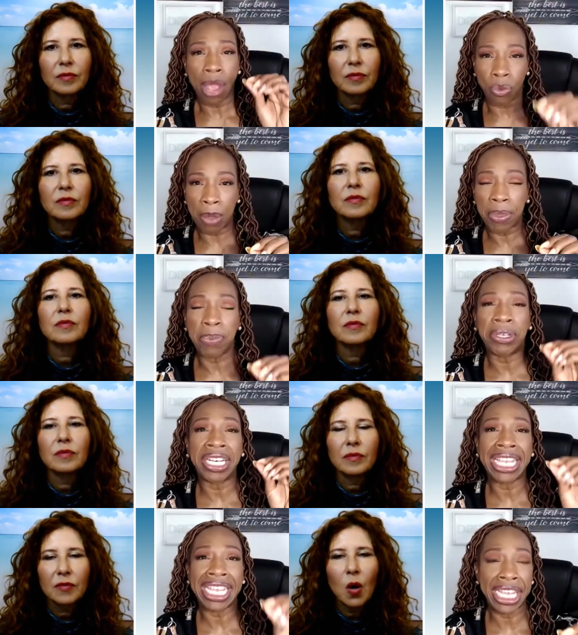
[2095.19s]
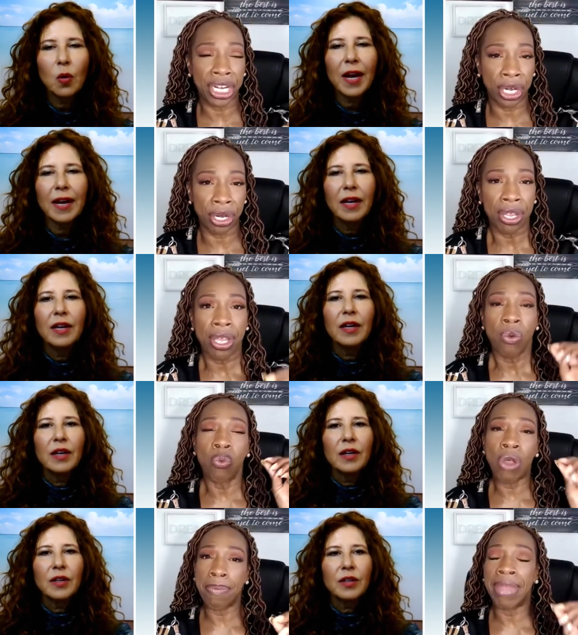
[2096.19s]
Speaker 1: I want people to hear okay.
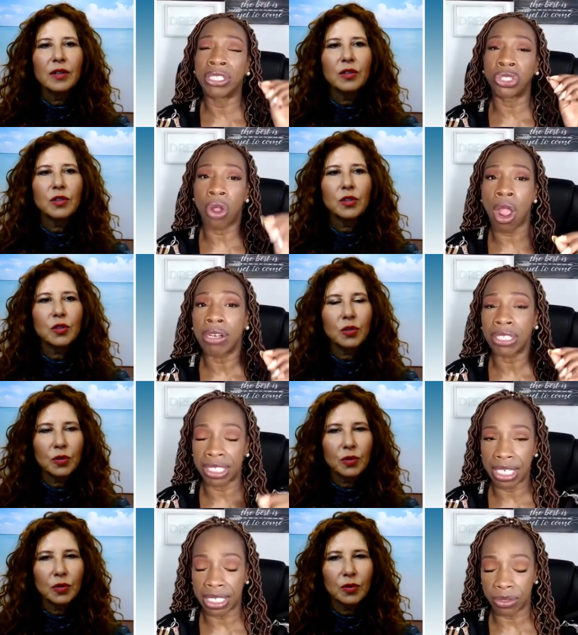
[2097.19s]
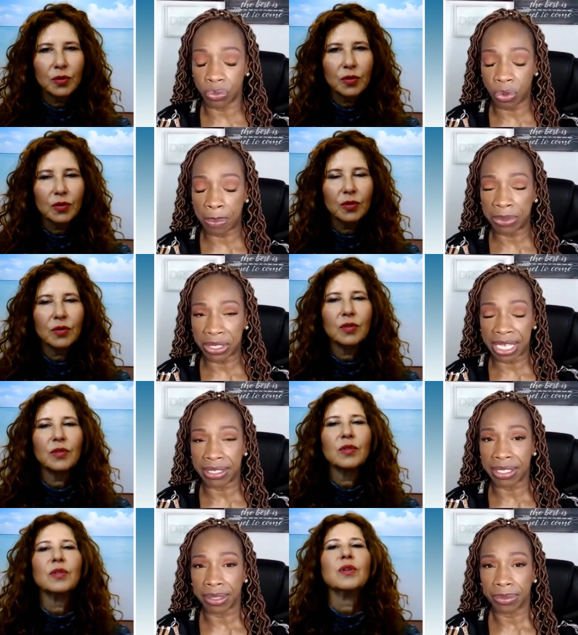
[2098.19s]
what measure R
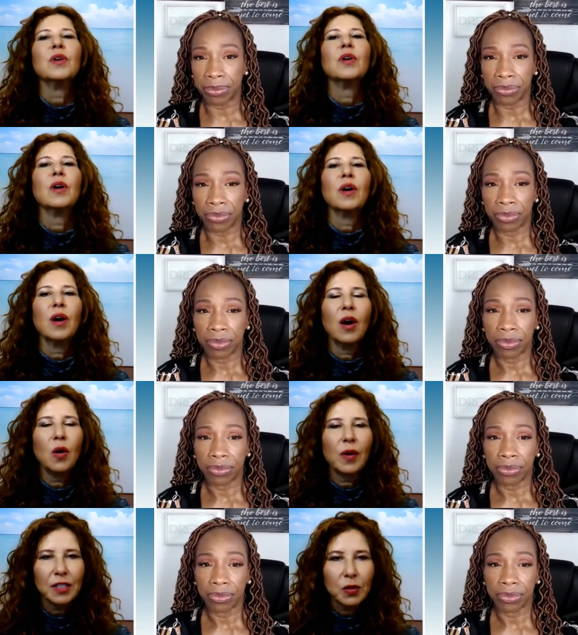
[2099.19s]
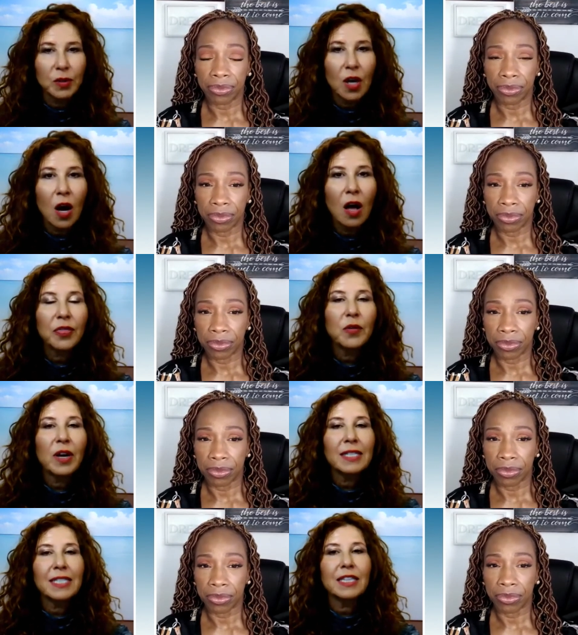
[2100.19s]
represents.
Speaker 2: Okay, so it's
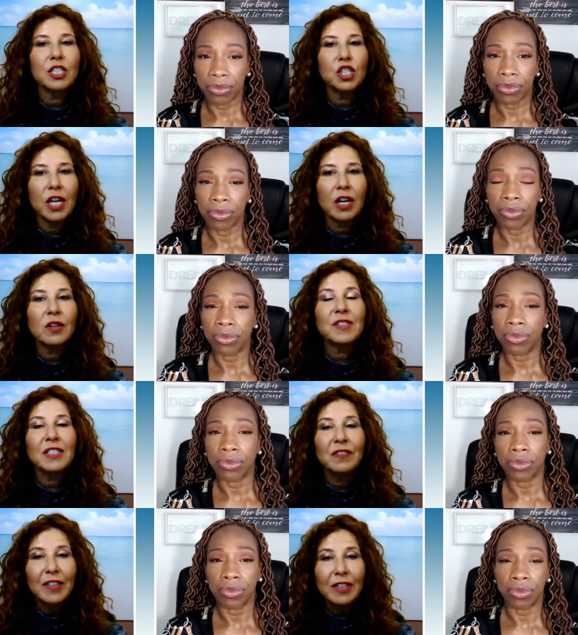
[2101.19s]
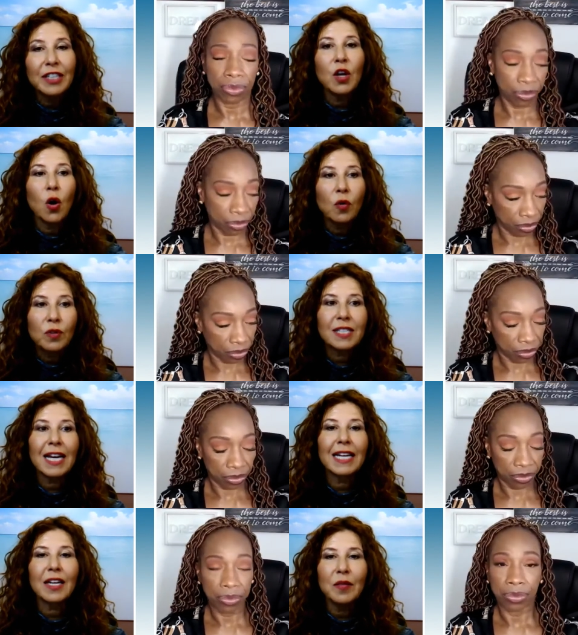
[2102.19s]
authorizing the Sheriff Civilian
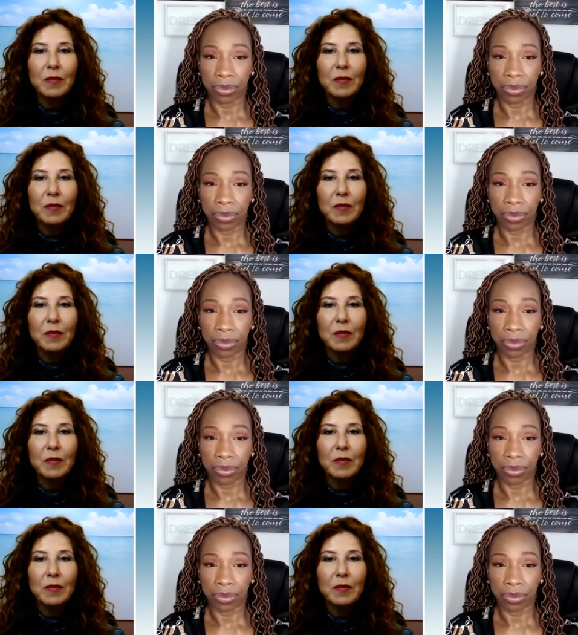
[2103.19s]
Oversight